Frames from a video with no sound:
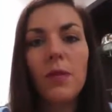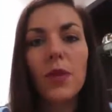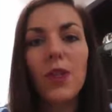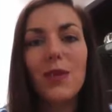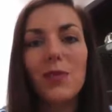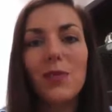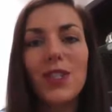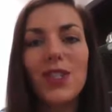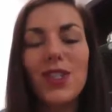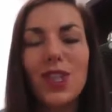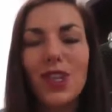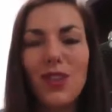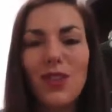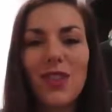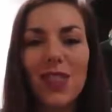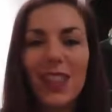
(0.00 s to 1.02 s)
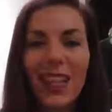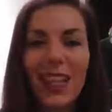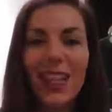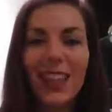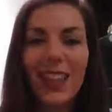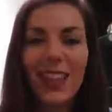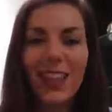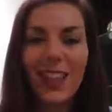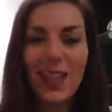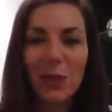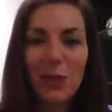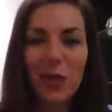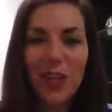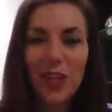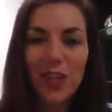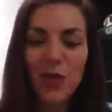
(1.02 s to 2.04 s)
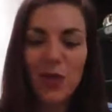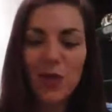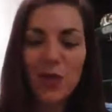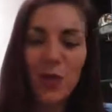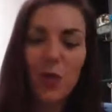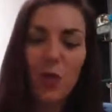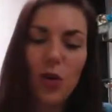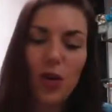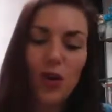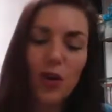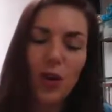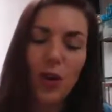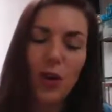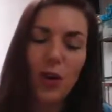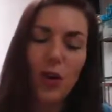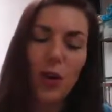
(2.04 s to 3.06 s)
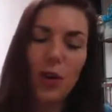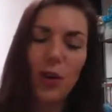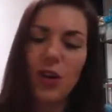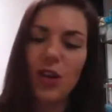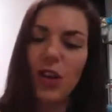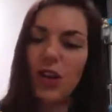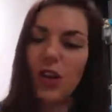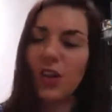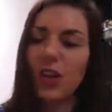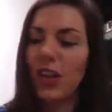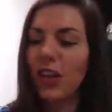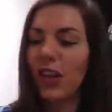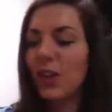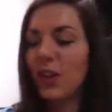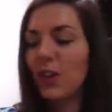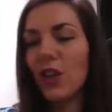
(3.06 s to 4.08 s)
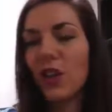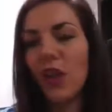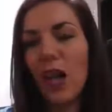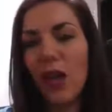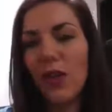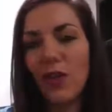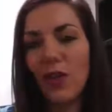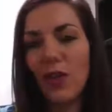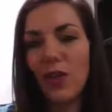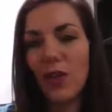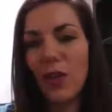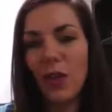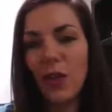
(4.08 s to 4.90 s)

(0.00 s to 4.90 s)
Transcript: but don't think that just because you don't want to go in, in, a certain avenue